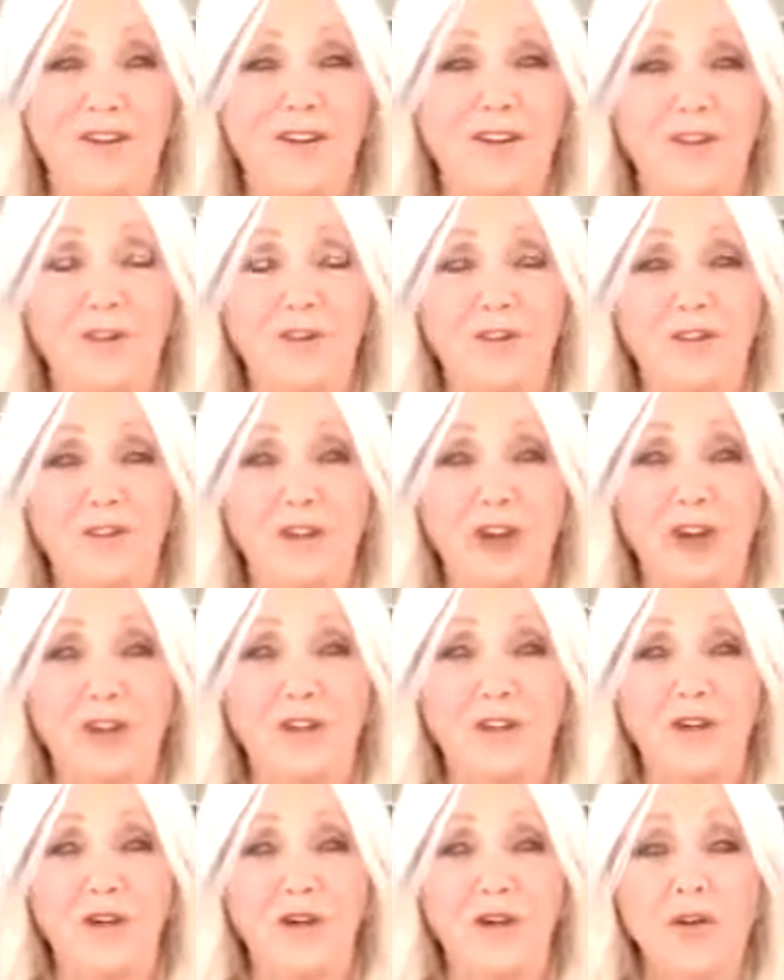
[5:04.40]
that we've
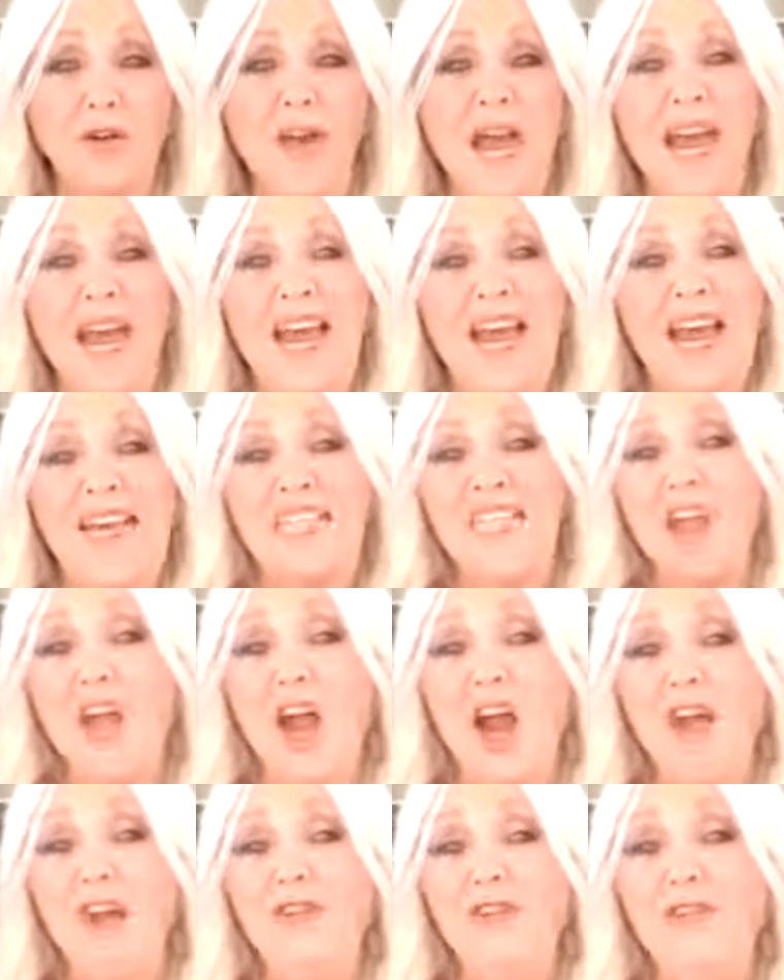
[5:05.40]
taken on, it's
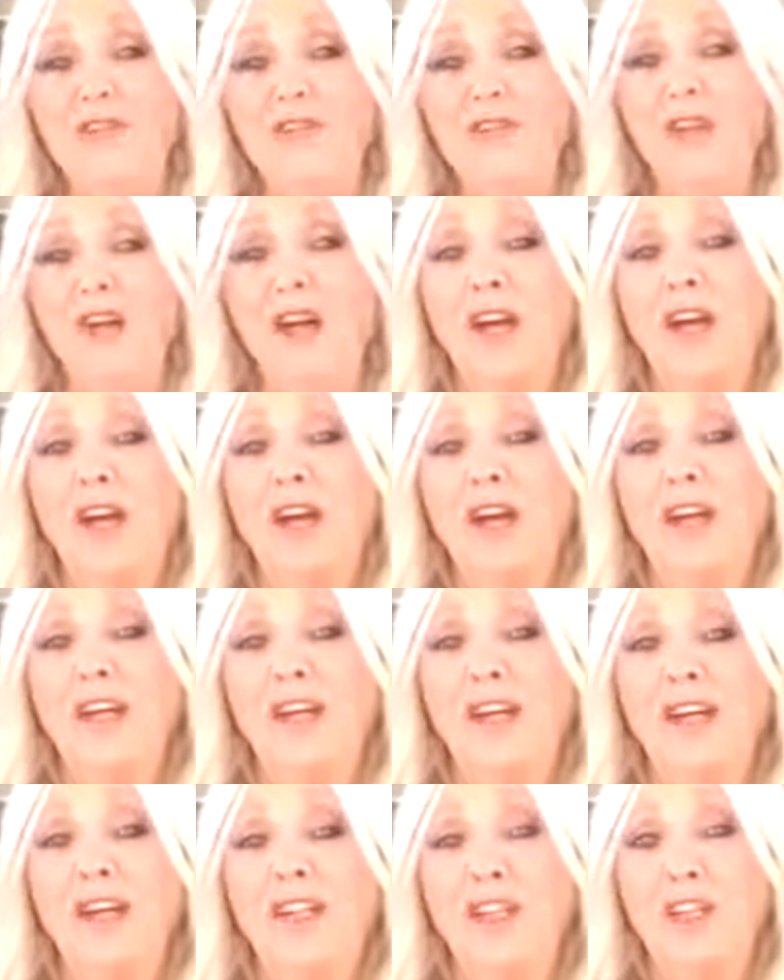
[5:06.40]
kind of
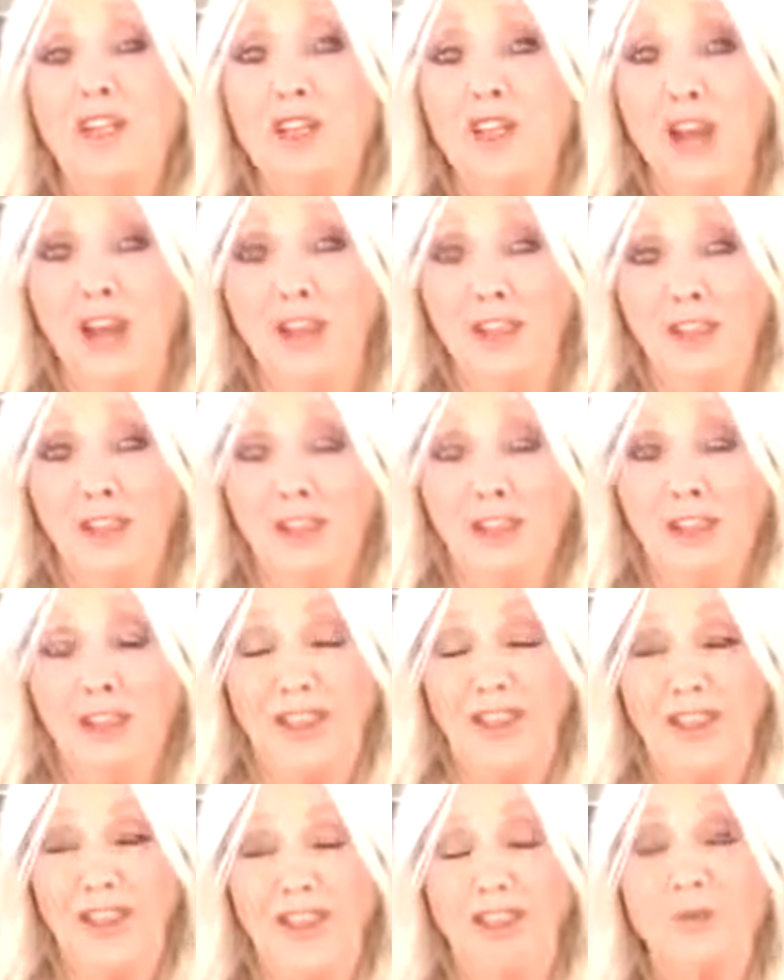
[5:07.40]

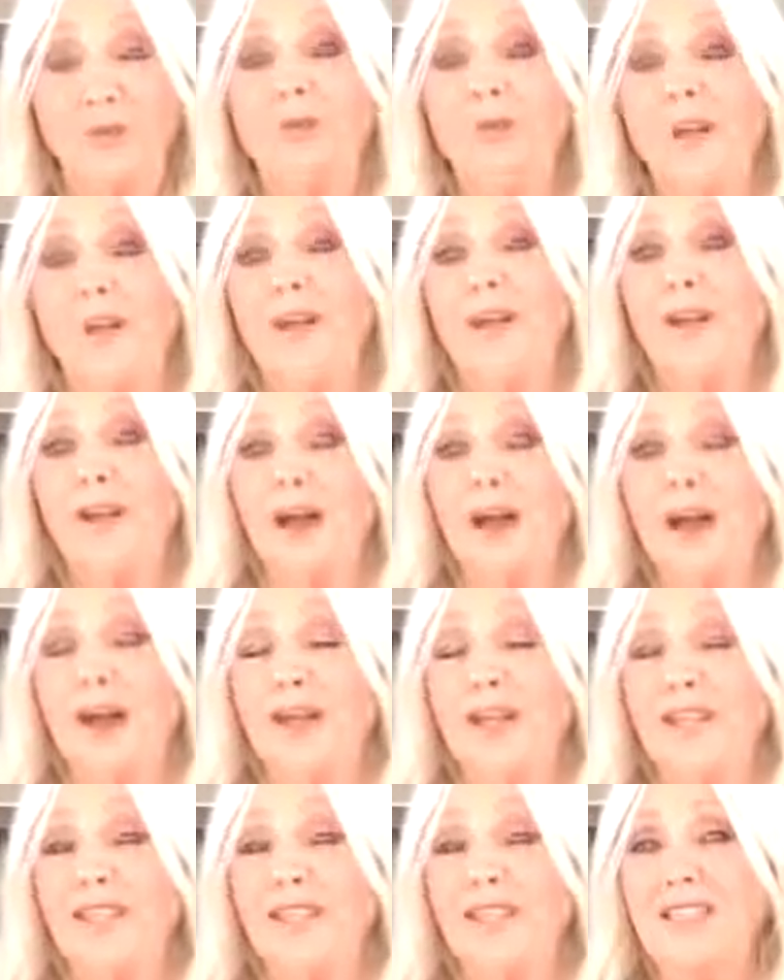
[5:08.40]
challenging to
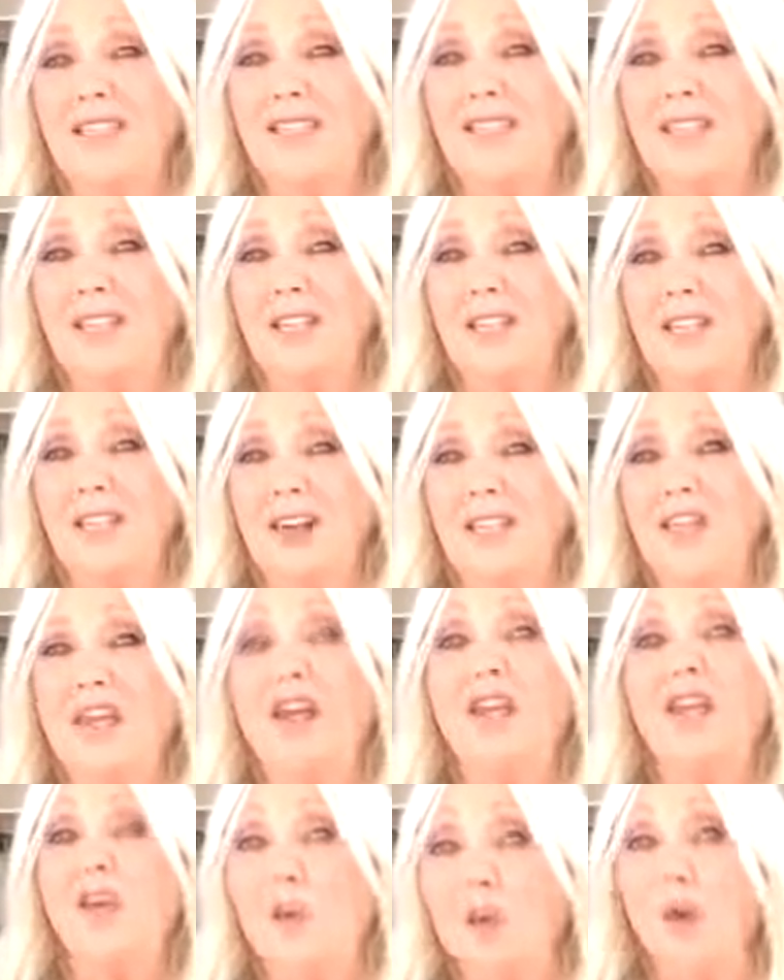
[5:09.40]
realize
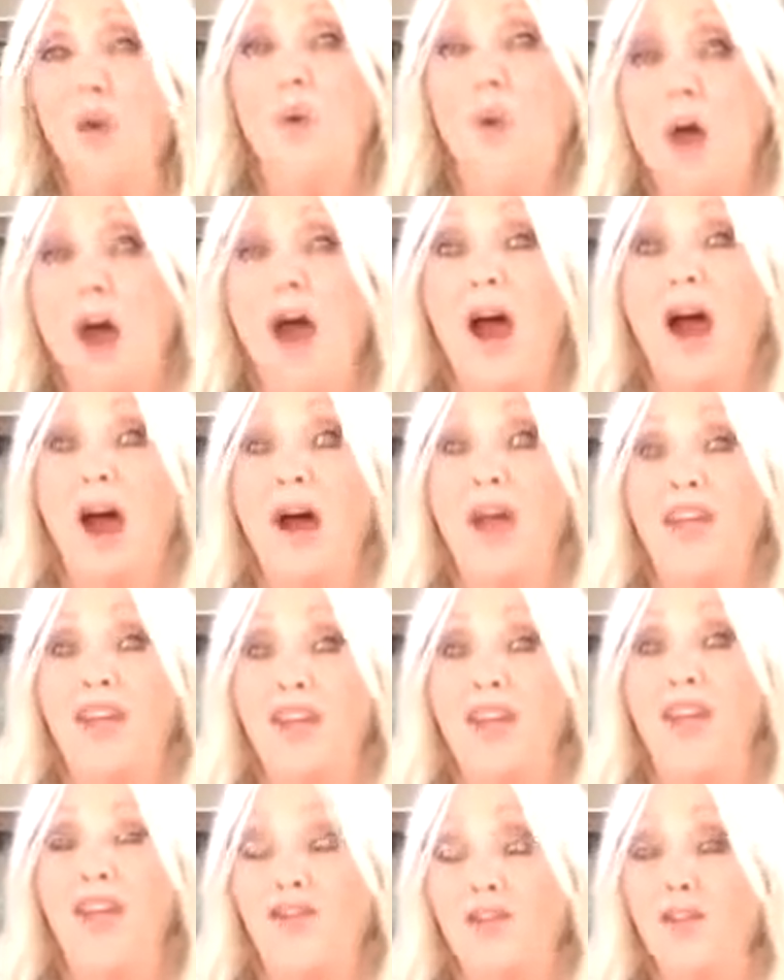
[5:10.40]
that you are
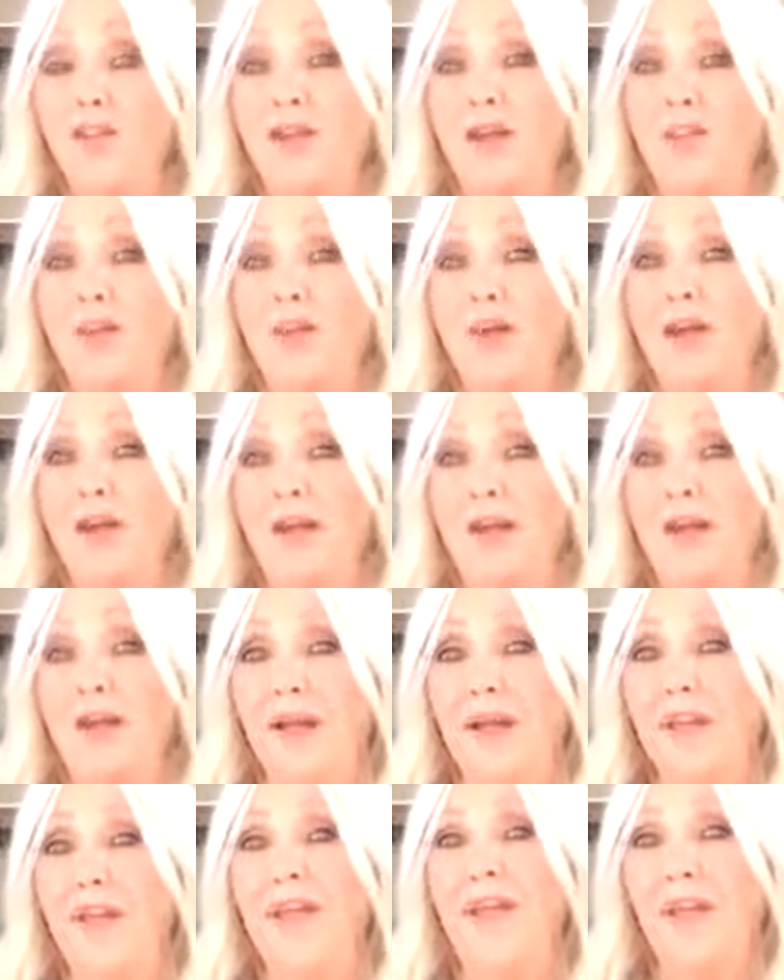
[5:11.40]
the infinite
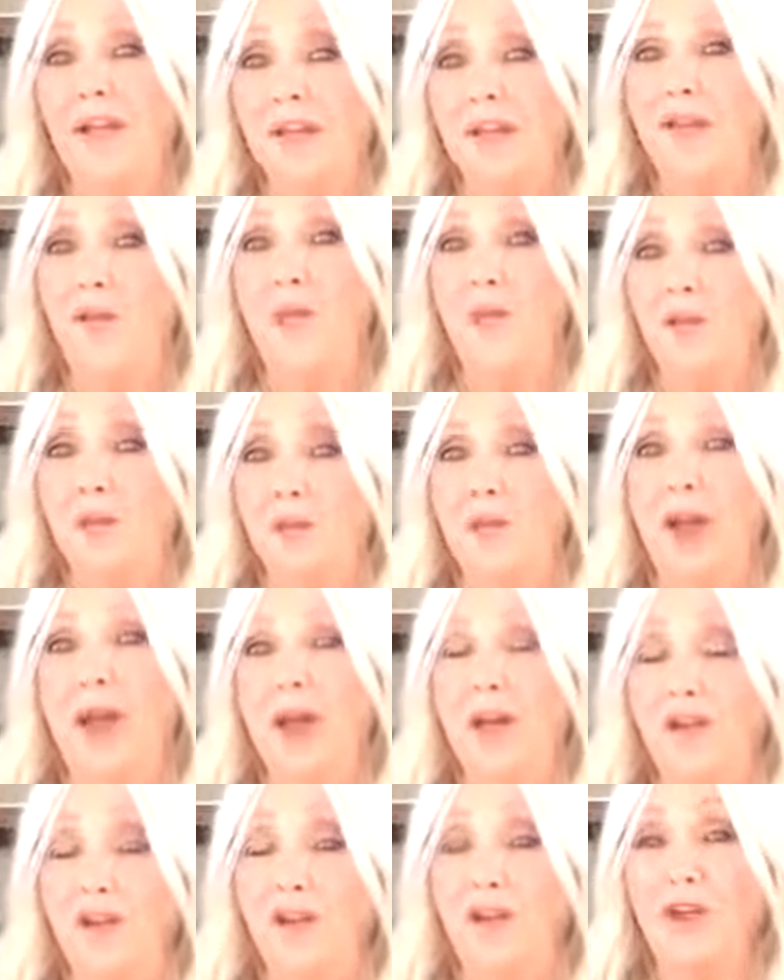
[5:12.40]
being that is all the
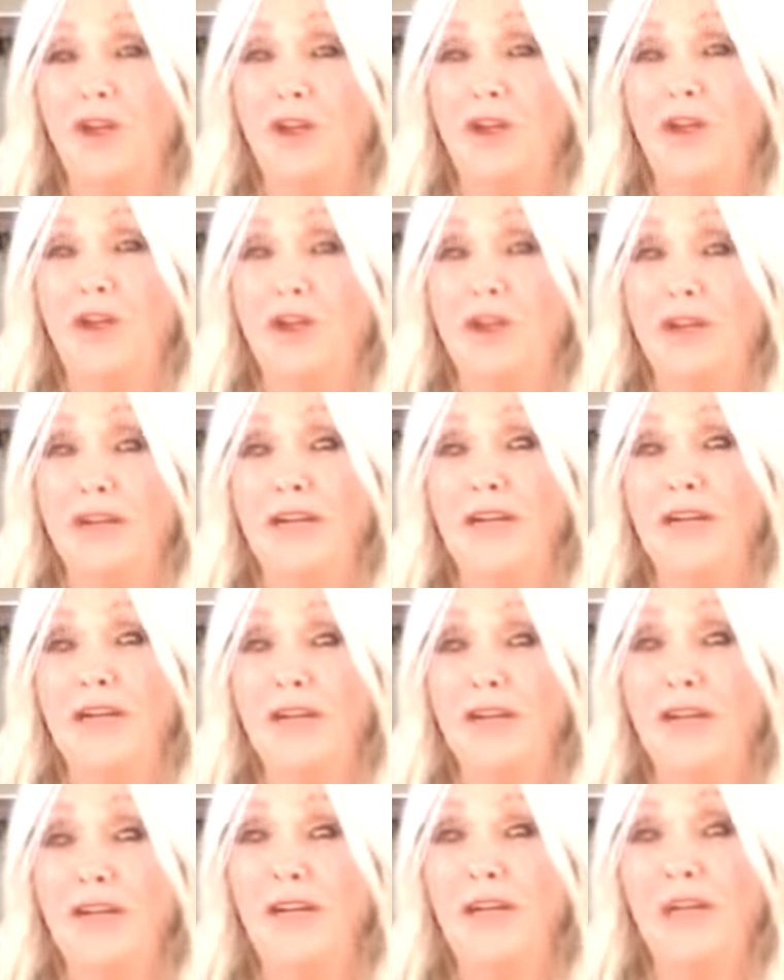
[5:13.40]
power in the universe.
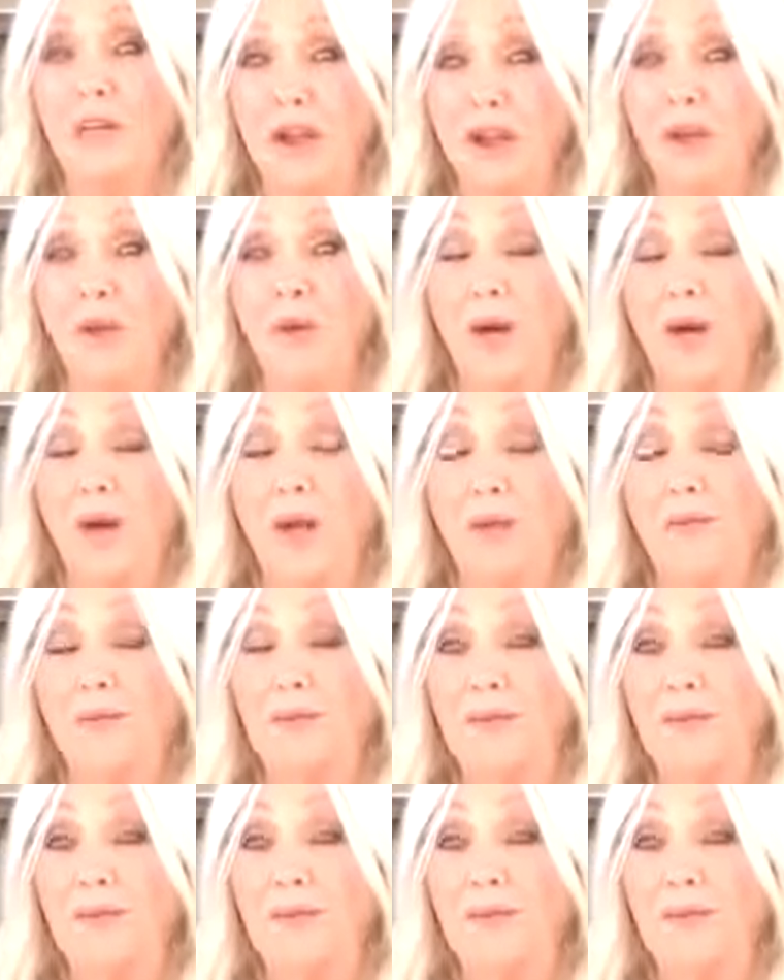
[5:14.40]
But you are.